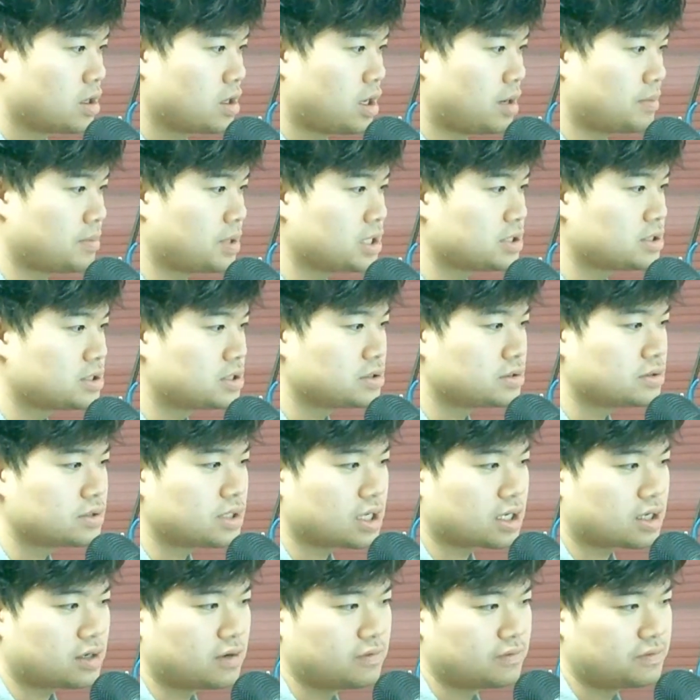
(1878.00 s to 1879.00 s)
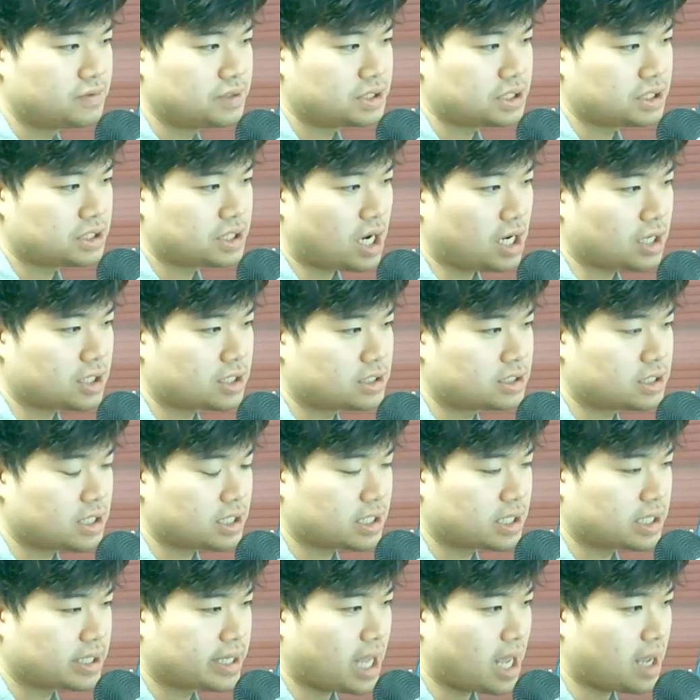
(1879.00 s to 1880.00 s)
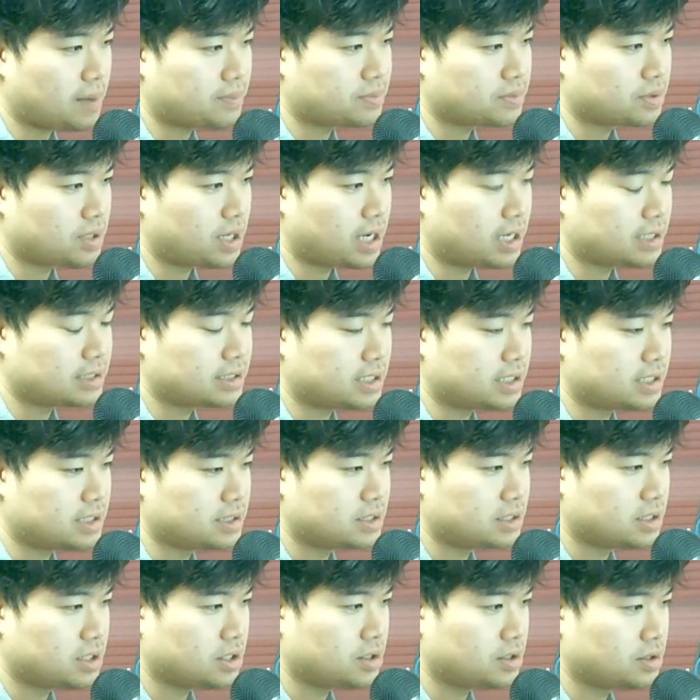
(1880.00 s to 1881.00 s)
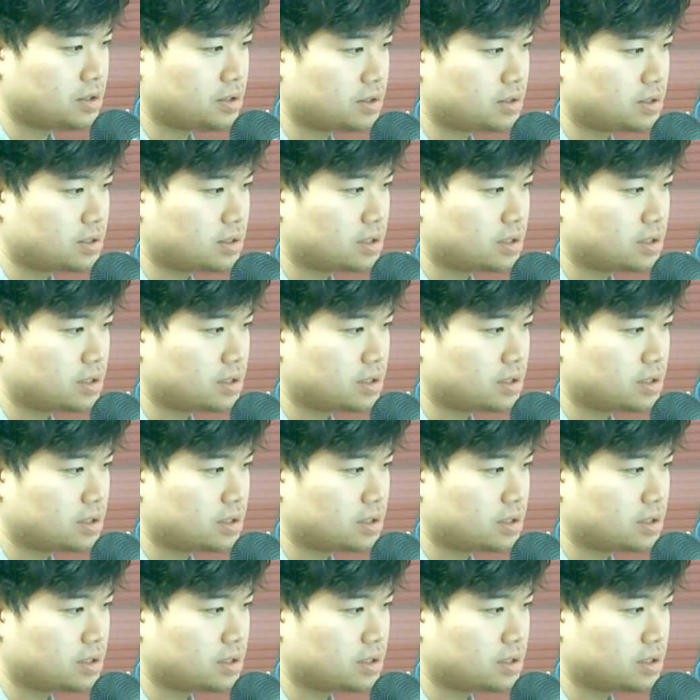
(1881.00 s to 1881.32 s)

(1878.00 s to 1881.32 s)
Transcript: I'm not still not convinced that DocuSign can